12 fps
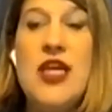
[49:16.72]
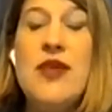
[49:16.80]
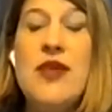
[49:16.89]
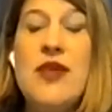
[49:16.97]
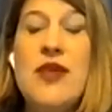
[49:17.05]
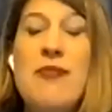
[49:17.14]

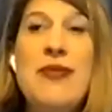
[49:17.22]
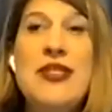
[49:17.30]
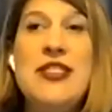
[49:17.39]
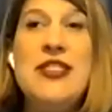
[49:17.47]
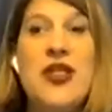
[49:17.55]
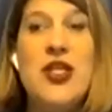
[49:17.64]
Maybe
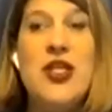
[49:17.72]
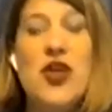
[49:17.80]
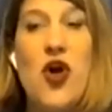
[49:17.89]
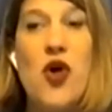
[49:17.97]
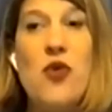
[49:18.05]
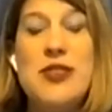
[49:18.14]
someone in your
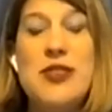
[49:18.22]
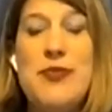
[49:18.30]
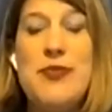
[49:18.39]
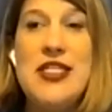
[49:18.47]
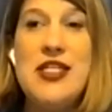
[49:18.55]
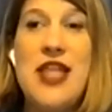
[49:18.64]
home
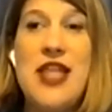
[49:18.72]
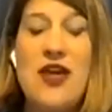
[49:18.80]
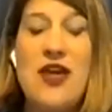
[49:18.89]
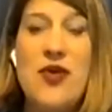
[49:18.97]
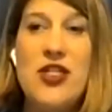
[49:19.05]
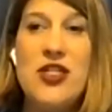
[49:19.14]
speaks a
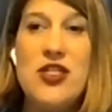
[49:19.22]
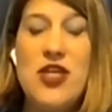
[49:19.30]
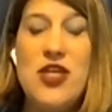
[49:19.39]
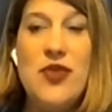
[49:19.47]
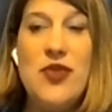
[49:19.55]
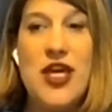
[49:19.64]
language
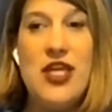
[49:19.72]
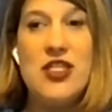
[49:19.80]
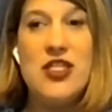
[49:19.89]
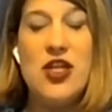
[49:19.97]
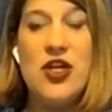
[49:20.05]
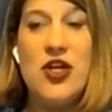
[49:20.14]
that you would like
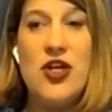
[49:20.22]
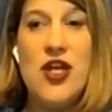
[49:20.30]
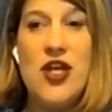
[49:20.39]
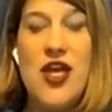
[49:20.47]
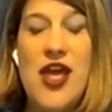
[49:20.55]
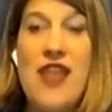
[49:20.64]
to learn,
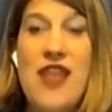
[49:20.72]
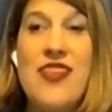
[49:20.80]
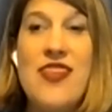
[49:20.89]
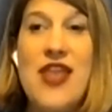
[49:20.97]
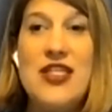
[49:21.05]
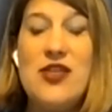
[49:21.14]
and
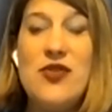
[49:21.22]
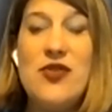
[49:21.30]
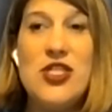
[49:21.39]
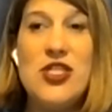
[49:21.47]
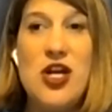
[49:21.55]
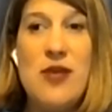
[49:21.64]
they you could
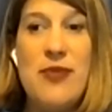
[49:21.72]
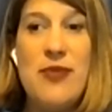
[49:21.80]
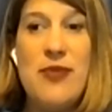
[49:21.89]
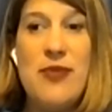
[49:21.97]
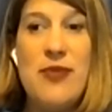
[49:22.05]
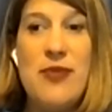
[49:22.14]
start by
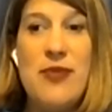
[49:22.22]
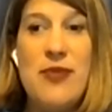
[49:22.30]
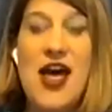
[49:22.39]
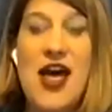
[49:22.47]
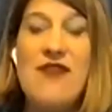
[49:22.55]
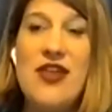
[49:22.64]
just
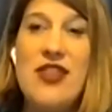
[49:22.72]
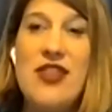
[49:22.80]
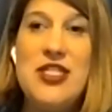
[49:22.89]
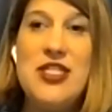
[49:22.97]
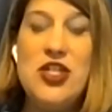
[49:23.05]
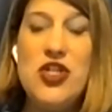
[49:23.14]
having them
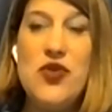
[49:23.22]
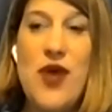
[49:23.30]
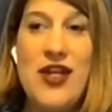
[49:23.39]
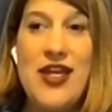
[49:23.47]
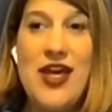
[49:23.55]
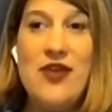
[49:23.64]
teach you
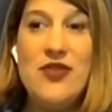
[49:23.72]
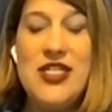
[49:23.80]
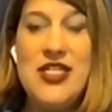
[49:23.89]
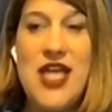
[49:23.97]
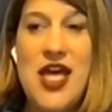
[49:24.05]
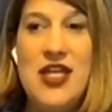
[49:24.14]
how to count to
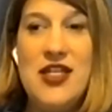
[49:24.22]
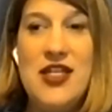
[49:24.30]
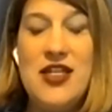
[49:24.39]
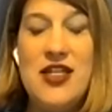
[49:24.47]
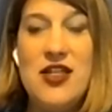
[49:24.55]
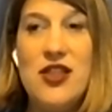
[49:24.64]
10
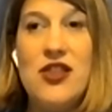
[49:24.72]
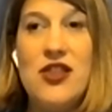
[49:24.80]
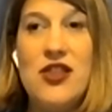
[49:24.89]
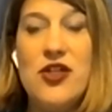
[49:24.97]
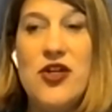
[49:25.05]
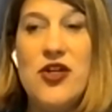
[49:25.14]

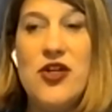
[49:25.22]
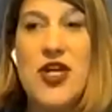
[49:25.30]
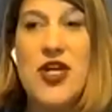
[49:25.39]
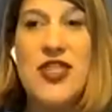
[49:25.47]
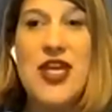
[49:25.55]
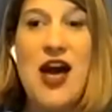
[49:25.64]
learning the
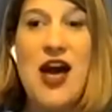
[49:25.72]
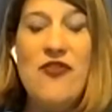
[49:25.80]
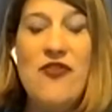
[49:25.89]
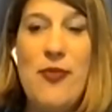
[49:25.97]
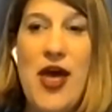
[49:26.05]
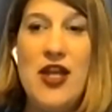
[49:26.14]

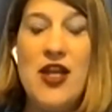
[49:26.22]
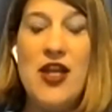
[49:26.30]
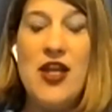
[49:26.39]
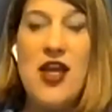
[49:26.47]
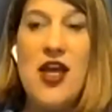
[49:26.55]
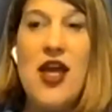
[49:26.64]
alphabet,
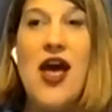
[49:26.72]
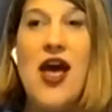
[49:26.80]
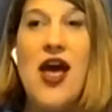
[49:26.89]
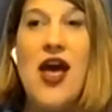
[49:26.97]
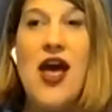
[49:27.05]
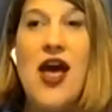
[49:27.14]
how to
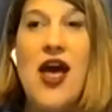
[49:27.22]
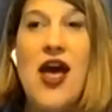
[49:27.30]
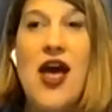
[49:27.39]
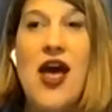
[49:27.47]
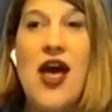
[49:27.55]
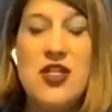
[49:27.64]
write
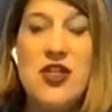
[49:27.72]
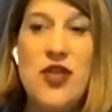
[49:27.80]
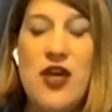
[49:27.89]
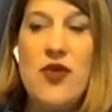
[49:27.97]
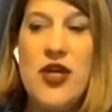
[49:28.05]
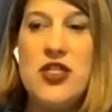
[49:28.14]
in a new
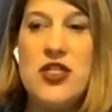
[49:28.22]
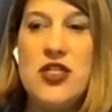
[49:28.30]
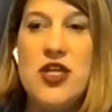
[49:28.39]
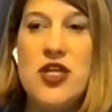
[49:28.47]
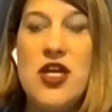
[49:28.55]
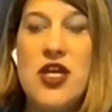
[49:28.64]

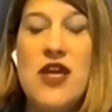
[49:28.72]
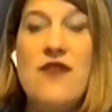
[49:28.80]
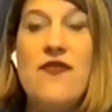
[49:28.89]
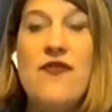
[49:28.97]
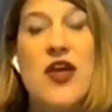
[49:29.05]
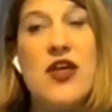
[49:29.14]
language if,
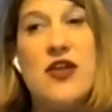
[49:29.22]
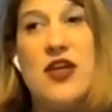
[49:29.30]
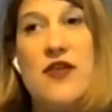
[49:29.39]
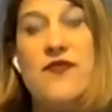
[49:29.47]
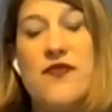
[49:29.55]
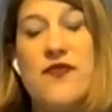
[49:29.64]
if
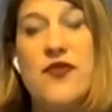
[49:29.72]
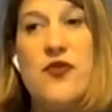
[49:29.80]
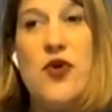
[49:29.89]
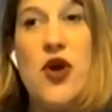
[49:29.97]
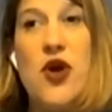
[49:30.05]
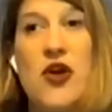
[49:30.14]
you
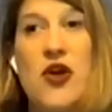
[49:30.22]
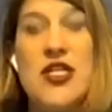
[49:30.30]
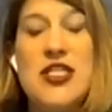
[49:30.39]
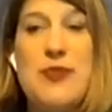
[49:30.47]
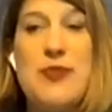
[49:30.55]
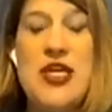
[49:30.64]
already speak
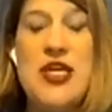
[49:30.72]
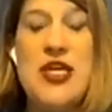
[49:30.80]
it.